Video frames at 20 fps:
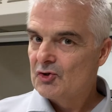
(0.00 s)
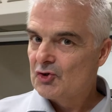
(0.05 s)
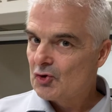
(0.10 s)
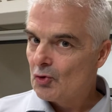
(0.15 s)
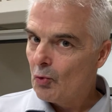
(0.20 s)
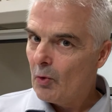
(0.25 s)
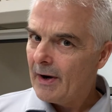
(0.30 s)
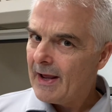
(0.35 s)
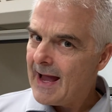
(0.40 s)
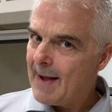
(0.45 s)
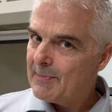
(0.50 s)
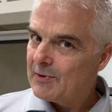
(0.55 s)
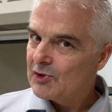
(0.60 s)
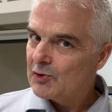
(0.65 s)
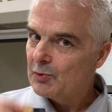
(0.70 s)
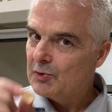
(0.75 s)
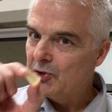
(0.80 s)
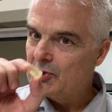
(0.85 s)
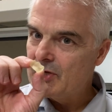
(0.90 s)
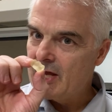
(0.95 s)
So what happens
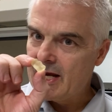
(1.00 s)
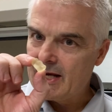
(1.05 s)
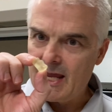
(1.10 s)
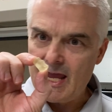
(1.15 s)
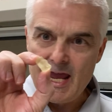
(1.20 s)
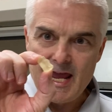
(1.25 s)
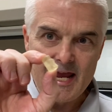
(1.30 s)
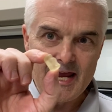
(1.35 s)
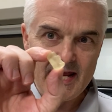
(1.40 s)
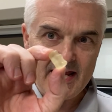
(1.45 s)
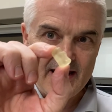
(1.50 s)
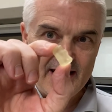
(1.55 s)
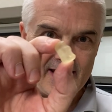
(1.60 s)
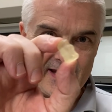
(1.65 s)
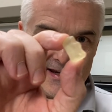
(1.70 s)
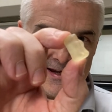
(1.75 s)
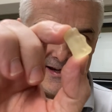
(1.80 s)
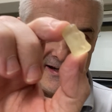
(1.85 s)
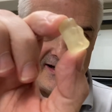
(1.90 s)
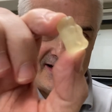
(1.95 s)
when you take
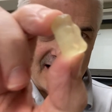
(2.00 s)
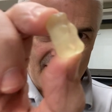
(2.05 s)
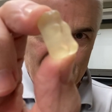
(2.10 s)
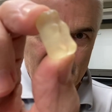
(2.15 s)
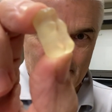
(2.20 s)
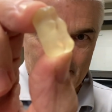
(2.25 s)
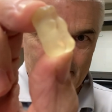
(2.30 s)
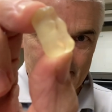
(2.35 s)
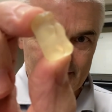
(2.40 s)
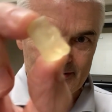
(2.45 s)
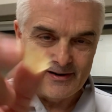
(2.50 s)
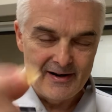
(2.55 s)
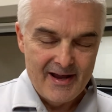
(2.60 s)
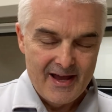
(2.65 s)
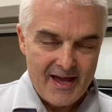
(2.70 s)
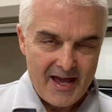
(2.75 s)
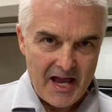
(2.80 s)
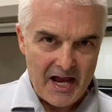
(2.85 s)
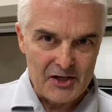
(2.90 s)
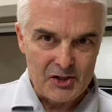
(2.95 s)
a gummy bear
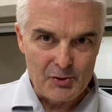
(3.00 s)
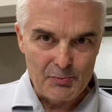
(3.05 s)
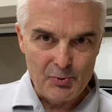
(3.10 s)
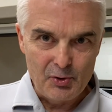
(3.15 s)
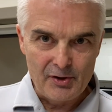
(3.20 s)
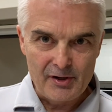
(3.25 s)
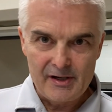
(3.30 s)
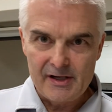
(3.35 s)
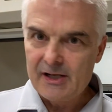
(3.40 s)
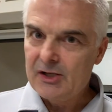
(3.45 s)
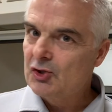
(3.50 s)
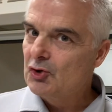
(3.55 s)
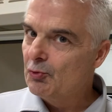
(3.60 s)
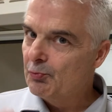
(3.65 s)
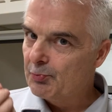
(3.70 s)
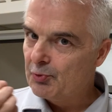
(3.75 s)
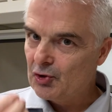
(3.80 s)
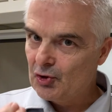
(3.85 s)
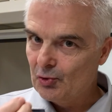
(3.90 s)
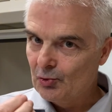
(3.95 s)
and you put it into
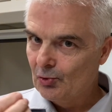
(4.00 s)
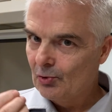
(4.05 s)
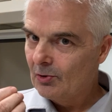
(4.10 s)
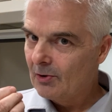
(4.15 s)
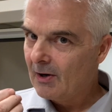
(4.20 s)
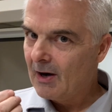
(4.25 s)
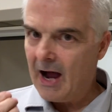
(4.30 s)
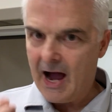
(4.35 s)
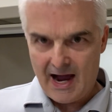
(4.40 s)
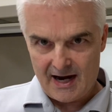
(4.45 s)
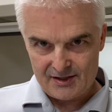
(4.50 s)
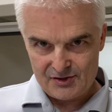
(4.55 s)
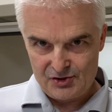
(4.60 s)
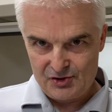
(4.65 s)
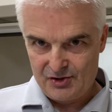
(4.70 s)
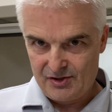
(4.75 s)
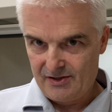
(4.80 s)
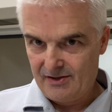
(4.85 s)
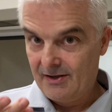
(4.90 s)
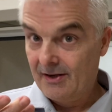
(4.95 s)
pure
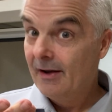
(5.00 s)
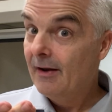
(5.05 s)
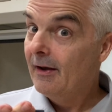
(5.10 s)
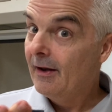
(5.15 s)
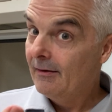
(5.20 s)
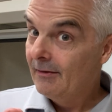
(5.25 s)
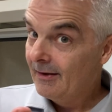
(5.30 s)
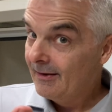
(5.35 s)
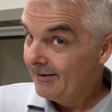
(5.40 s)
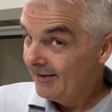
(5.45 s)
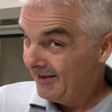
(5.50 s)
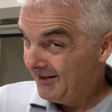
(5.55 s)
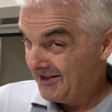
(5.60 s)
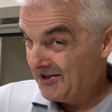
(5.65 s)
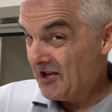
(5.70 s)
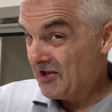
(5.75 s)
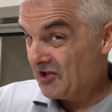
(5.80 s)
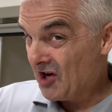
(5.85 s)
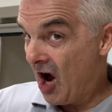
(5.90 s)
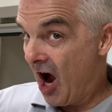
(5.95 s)
oxygen
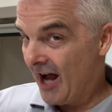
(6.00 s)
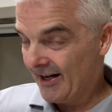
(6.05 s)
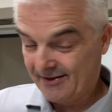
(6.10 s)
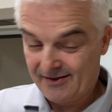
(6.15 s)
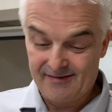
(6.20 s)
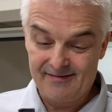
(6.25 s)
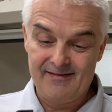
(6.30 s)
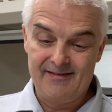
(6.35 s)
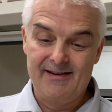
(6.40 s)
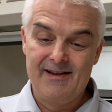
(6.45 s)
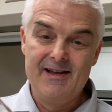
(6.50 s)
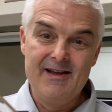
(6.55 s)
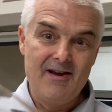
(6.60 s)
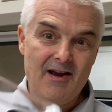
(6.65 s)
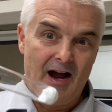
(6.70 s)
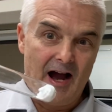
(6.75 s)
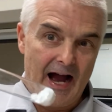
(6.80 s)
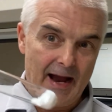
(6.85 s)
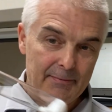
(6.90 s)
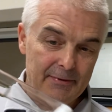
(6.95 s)
that's hot?
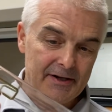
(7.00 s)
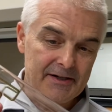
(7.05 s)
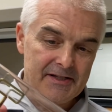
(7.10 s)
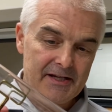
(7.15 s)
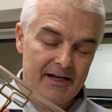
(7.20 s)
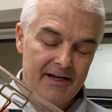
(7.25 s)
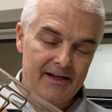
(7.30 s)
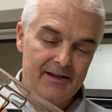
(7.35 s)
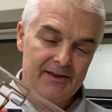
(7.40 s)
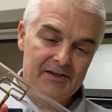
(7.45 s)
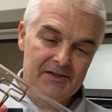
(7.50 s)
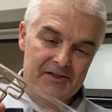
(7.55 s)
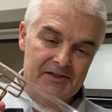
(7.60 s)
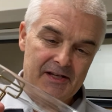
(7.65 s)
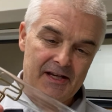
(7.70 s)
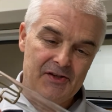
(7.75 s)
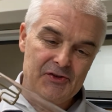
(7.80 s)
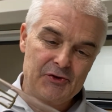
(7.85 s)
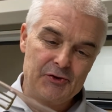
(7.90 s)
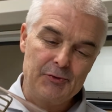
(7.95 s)
I'm going to take this
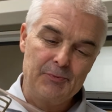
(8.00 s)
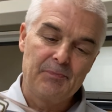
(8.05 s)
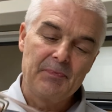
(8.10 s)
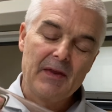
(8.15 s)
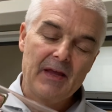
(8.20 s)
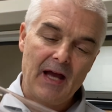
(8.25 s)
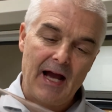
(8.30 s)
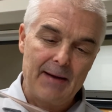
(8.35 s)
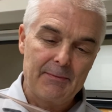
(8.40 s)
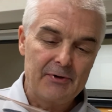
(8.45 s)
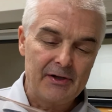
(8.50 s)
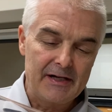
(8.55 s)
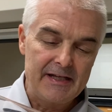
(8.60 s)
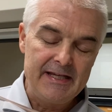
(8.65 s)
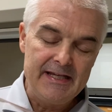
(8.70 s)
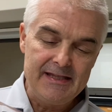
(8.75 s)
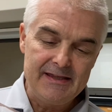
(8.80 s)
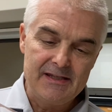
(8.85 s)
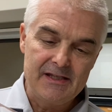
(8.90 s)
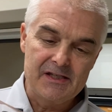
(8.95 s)
test tube. I'm going to
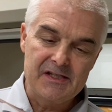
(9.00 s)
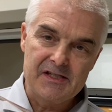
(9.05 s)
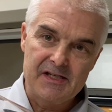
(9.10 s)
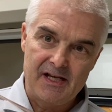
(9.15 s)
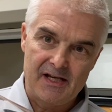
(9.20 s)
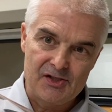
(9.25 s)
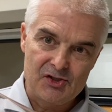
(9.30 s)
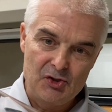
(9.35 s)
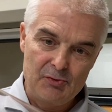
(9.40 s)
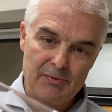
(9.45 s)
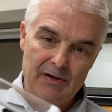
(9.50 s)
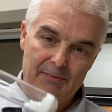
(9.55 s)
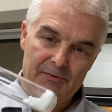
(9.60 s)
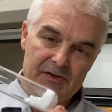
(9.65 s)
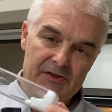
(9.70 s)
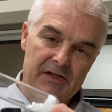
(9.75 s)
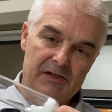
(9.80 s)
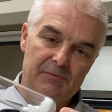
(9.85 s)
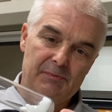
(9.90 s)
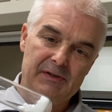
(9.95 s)
heat this test tube up.
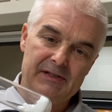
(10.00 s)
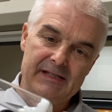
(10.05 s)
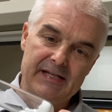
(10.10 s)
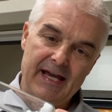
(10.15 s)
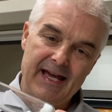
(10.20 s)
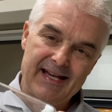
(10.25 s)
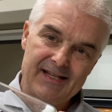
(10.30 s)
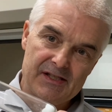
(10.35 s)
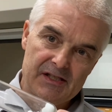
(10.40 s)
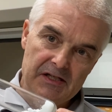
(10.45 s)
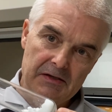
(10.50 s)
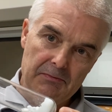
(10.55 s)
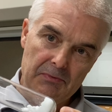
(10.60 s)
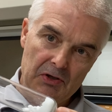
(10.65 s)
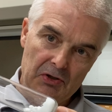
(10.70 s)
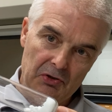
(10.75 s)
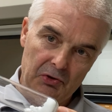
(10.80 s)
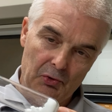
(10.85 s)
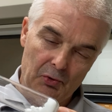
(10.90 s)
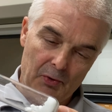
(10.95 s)
This is potassium
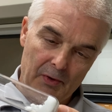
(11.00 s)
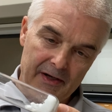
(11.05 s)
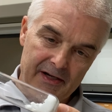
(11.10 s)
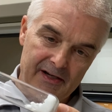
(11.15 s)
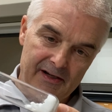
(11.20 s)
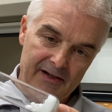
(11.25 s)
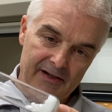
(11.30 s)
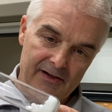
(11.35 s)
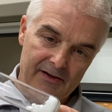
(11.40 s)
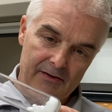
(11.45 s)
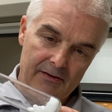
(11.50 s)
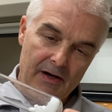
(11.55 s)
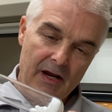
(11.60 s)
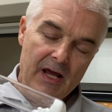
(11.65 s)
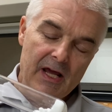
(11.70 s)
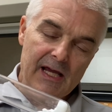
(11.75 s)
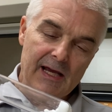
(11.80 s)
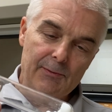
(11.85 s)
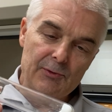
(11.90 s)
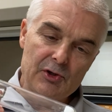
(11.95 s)
chlorate in here.
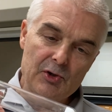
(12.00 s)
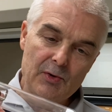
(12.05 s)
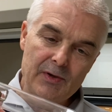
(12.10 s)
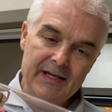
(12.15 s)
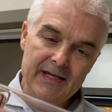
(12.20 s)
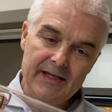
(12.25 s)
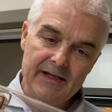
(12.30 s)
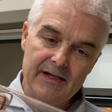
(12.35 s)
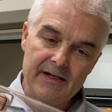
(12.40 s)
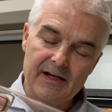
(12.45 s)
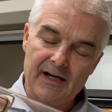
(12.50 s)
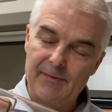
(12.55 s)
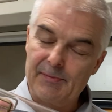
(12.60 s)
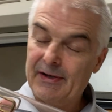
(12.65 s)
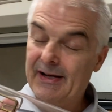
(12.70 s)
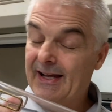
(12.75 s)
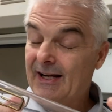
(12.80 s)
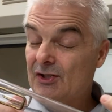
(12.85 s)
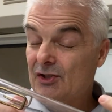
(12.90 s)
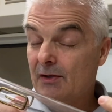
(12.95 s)
And when you heat it up,
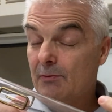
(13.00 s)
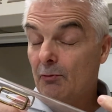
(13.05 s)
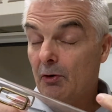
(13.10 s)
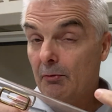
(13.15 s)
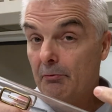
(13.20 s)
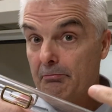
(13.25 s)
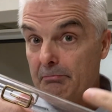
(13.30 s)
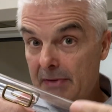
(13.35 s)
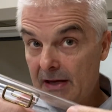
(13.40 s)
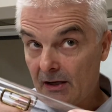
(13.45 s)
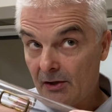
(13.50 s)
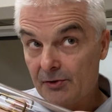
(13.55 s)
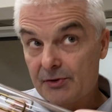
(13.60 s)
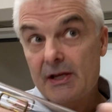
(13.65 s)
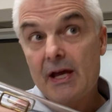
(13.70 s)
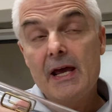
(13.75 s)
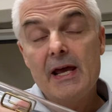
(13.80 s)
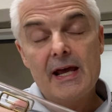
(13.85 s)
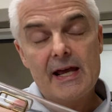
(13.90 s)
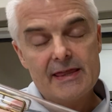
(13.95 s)
it actually will melt.
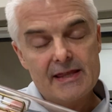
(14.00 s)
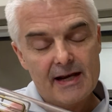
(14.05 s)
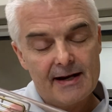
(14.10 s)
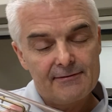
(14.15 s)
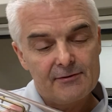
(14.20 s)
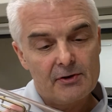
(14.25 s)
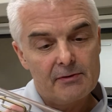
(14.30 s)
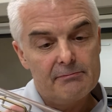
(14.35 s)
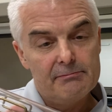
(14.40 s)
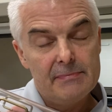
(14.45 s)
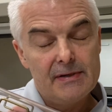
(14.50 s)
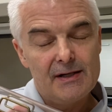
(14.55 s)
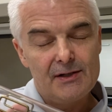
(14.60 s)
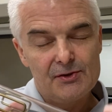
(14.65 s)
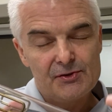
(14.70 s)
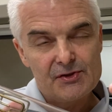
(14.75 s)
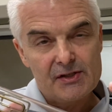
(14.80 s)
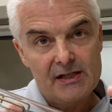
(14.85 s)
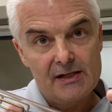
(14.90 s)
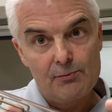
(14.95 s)
And then after it
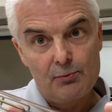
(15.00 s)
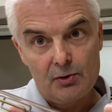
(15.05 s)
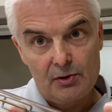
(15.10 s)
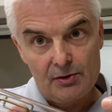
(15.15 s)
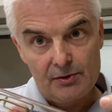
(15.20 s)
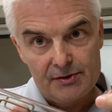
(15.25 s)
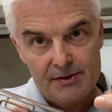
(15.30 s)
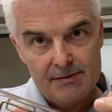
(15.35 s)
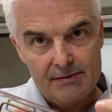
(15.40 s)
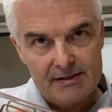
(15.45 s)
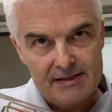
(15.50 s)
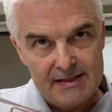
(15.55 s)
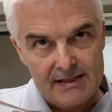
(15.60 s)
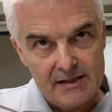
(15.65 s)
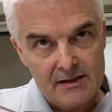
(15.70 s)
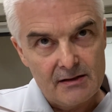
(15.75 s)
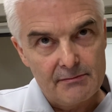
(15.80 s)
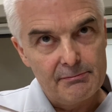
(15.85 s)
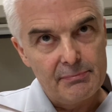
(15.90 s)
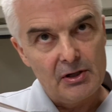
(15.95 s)
melts, it will
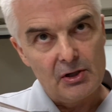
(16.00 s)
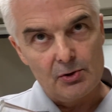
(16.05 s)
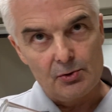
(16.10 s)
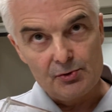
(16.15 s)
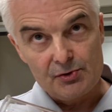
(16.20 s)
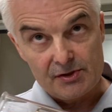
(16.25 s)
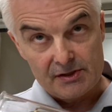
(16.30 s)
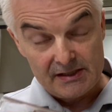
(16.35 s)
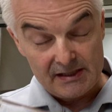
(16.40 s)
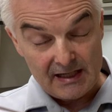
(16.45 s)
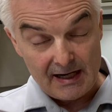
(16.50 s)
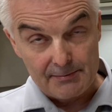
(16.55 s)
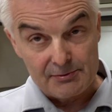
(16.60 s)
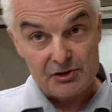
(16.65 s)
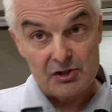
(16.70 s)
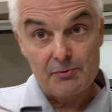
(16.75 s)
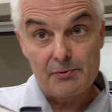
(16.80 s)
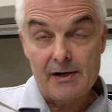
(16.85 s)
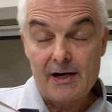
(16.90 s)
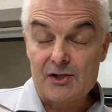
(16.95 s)
decompose,
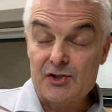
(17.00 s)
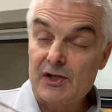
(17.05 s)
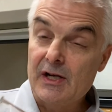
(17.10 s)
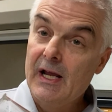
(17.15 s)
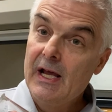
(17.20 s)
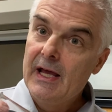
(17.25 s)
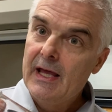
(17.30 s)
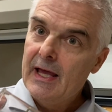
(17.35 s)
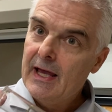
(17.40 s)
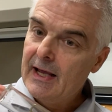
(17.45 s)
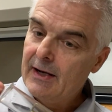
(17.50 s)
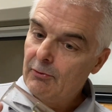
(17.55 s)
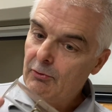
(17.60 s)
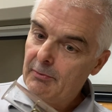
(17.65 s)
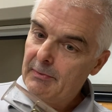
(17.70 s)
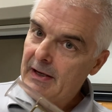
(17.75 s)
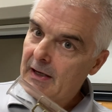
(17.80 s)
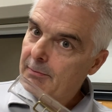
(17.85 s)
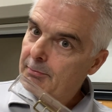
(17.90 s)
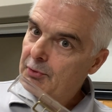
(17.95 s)
decomposition reaction, and it will
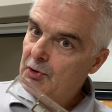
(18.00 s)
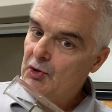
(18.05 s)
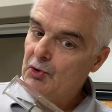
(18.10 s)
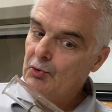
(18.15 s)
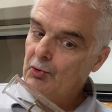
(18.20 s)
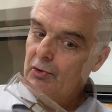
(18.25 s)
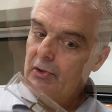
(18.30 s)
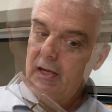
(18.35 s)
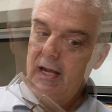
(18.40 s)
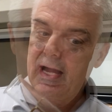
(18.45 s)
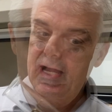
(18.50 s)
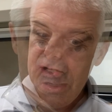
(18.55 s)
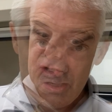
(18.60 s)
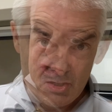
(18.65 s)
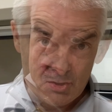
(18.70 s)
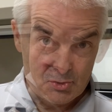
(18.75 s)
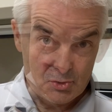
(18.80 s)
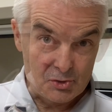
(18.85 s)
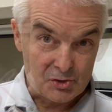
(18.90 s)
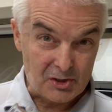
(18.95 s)
make pure
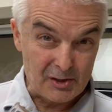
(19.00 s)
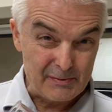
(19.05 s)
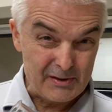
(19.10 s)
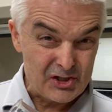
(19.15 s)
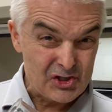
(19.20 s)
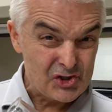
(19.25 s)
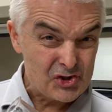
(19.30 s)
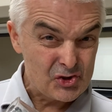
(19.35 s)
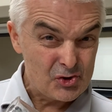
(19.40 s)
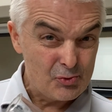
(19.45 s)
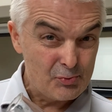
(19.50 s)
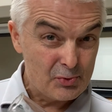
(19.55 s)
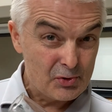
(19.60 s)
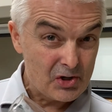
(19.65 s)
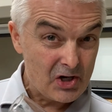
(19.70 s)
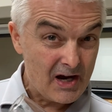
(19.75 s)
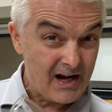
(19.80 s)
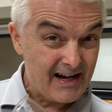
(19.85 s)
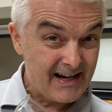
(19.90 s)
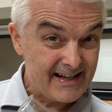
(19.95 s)
oxygen. So it's going to be super
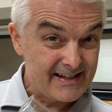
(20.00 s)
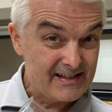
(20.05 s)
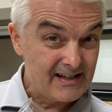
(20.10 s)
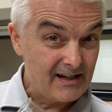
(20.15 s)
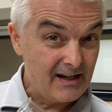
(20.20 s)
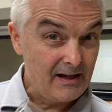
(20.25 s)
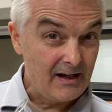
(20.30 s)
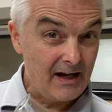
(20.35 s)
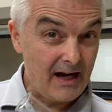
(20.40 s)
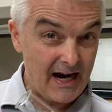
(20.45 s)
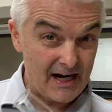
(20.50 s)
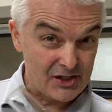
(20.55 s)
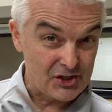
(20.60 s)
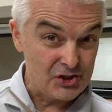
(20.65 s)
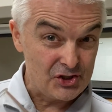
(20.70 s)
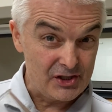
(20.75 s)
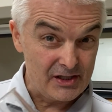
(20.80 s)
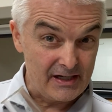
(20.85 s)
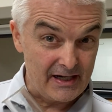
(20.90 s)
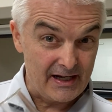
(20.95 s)
hot
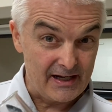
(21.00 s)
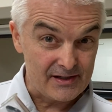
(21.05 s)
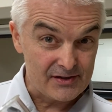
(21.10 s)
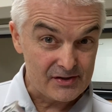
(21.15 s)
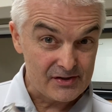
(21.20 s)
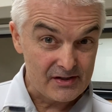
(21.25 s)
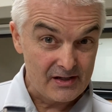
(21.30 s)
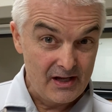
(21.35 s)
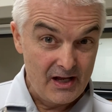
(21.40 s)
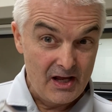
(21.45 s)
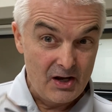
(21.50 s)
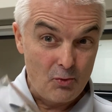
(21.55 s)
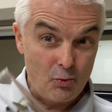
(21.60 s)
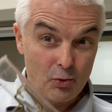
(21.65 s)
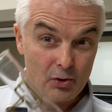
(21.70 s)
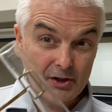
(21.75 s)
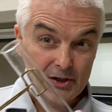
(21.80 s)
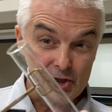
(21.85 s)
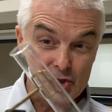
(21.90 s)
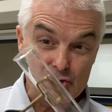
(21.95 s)
oxygen gas.
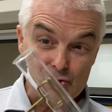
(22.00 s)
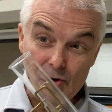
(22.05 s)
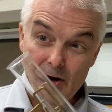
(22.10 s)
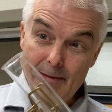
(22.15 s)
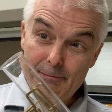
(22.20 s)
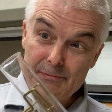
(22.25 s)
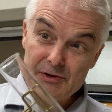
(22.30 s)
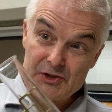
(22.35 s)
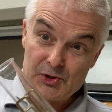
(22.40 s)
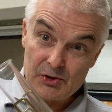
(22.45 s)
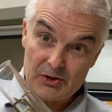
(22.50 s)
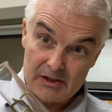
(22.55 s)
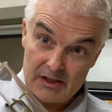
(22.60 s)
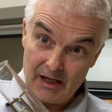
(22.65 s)
We're gonna drop Mr.